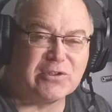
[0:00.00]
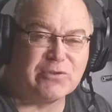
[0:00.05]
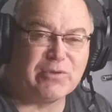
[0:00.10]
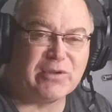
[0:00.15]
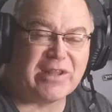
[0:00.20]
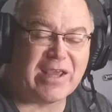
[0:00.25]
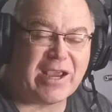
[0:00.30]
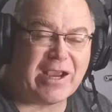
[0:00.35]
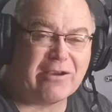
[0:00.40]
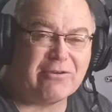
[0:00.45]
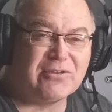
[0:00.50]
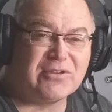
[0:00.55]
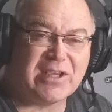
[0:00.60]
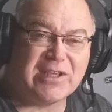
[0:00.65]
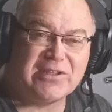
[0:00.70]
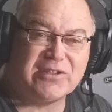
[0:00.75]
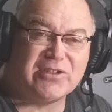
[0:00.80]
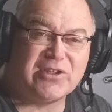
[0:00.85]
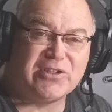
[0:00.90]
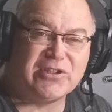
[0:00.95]
So when the house
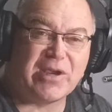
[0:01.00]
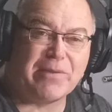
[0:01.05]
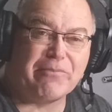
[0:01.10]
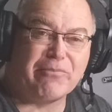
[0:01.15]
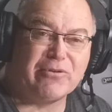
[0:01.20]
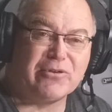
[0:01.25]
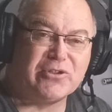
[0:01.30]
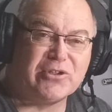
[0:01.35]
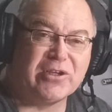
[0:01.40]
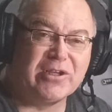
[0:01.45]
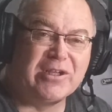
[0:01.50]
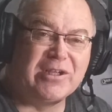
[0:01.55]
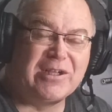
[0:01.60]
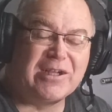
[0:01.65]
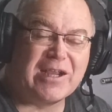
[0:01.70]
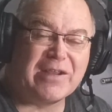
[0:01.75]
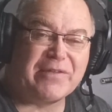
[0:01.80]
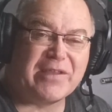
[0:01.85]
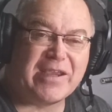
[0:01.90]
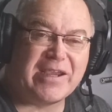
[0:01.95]
gets to temperature
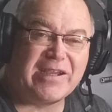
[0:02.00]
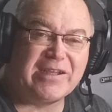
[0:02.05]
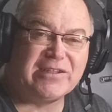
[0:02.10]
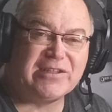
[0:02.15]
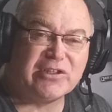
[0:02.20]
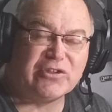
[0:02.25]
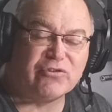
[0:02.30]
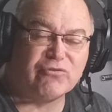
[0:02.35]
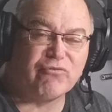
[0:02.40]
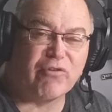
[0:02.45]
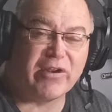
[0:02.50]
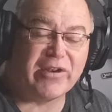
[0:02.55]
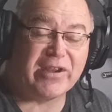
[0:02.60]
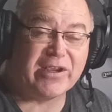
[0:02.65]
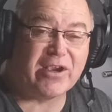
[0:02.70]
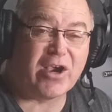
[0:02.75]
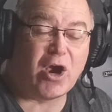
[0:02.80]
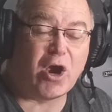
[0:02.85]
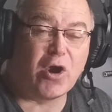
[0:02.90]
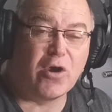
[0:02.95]
and the heating's
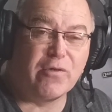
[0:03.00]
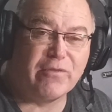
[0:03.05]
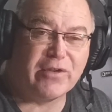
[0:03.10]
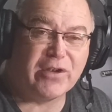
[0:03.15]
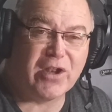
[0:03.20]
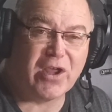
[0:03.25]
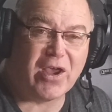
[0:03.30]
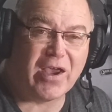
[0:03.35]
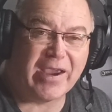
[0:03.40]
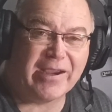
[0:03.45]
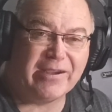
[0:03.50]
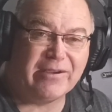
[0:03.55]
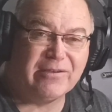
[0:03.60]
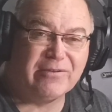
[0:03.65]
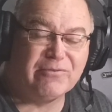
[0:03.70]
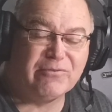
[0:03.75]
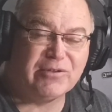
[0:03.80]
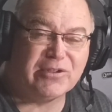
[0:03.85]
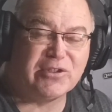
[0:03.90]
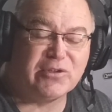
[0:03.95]
running overnight,
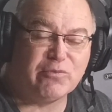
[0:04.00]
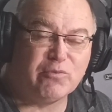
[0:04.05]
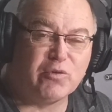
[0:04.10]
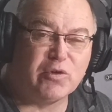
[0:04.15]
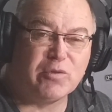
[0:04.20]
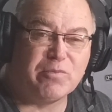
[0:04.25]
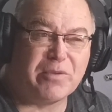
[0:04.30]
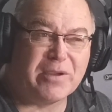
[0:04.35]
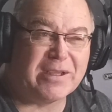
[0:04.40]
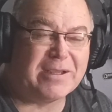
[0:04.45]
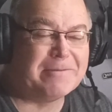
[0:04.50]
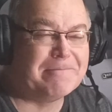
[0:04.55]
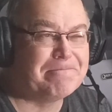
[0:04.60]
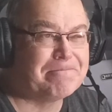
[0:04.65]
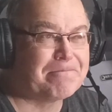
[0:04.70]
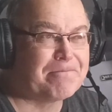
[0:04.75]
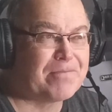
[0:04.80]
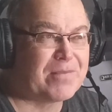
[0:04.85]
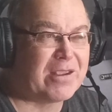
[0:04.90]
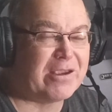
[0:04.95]
which it would be
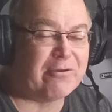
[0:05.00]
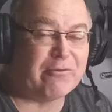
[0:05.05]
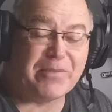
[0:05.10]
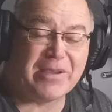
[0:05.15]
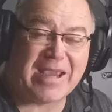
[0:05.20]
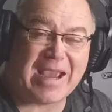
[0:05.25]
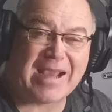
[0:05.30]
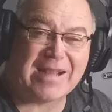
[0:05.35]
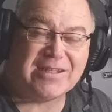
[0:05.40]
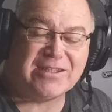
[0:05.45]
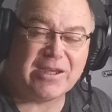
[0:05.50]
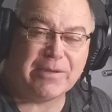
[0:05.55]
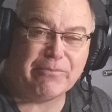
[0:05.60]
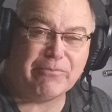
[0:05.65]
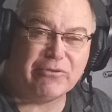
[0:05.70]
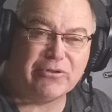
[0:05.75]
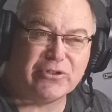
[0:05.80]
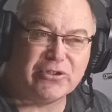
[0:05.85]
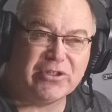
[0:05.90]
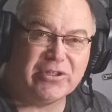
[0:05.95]
at
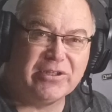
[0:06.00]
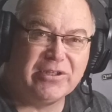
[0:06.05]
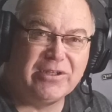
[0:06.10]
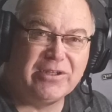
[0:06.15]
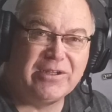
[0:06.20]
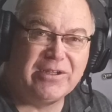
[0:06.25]
temperature,